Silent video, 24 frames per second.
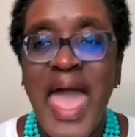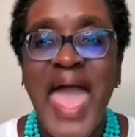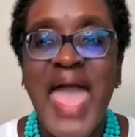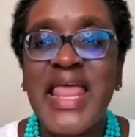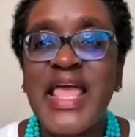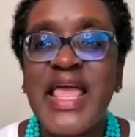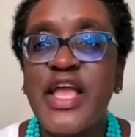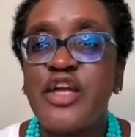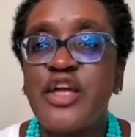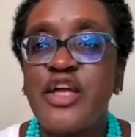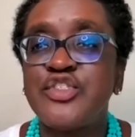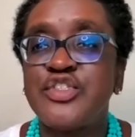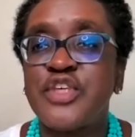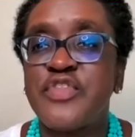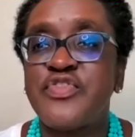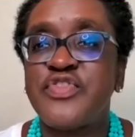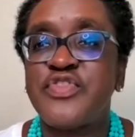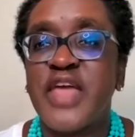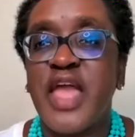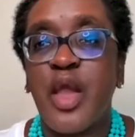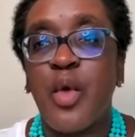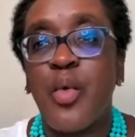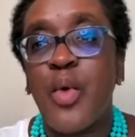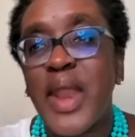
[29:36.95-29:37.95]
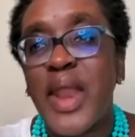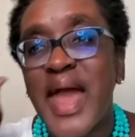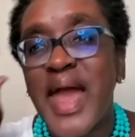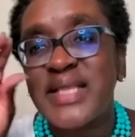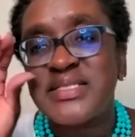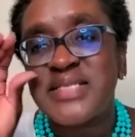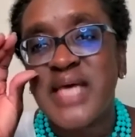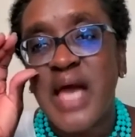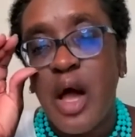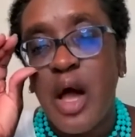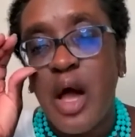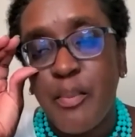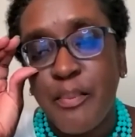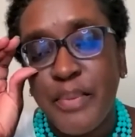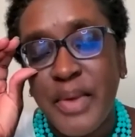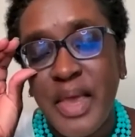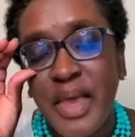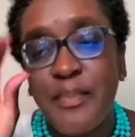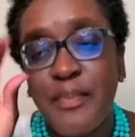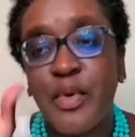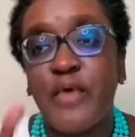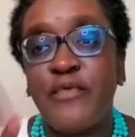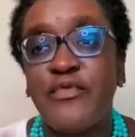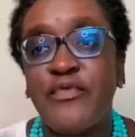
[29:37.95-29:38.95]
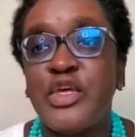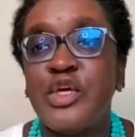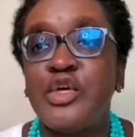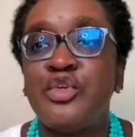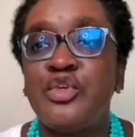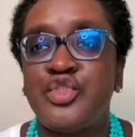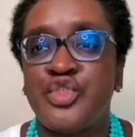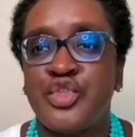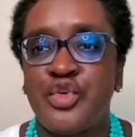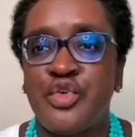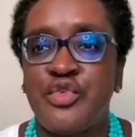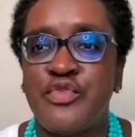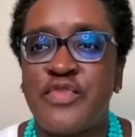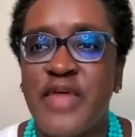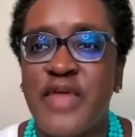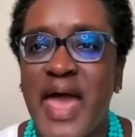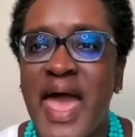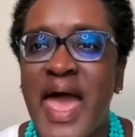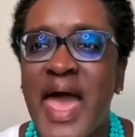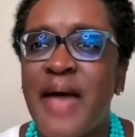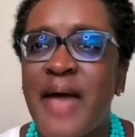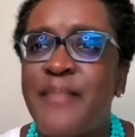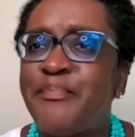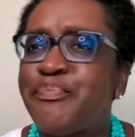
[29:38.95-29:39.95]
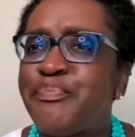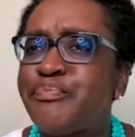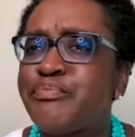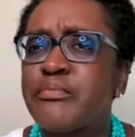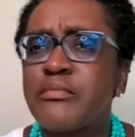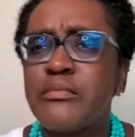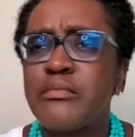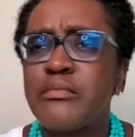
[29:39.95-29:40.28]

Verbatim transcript: And here's the thing when I tell people you do that